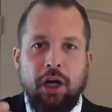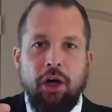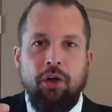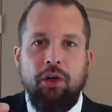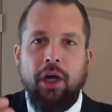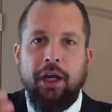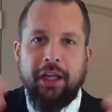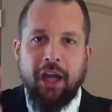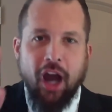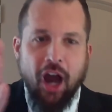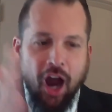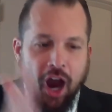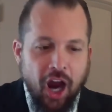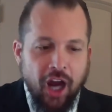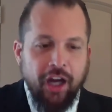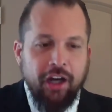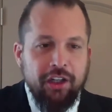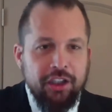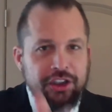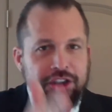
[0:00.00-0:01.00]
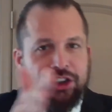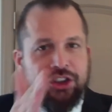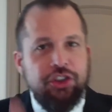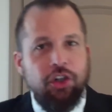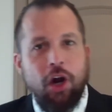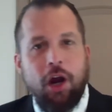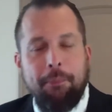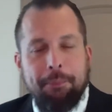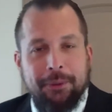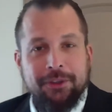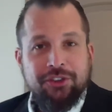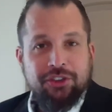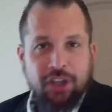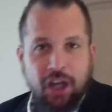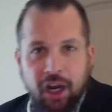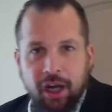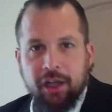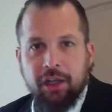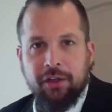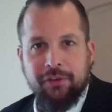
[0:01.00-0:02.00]
Like iron sharpens
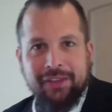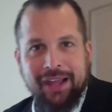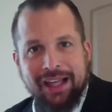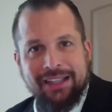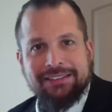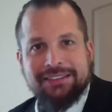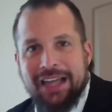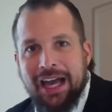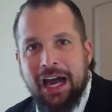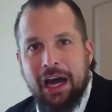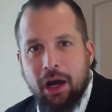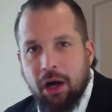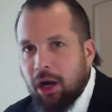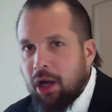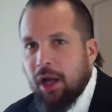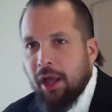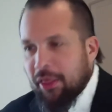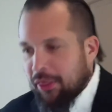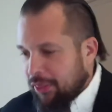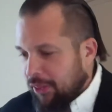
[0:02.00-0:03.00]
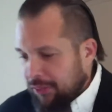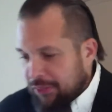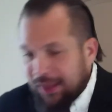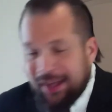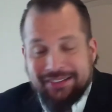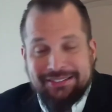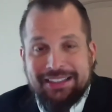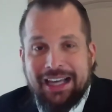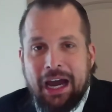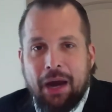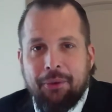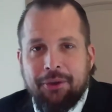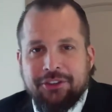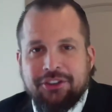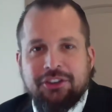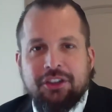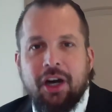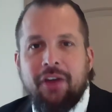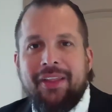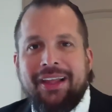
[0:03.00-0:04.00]
iron. That's how it's
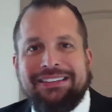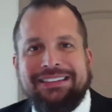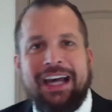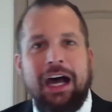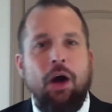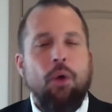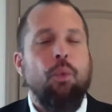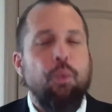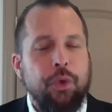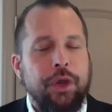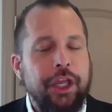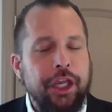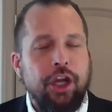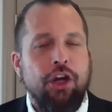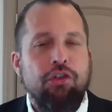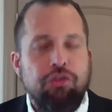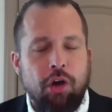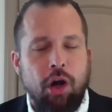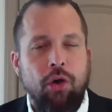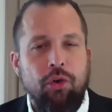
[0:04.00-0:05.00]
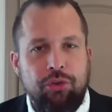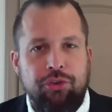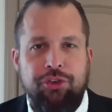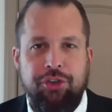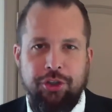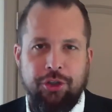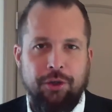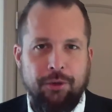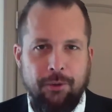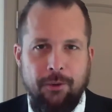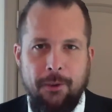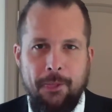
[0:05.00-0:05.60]
done. That's how we grow too.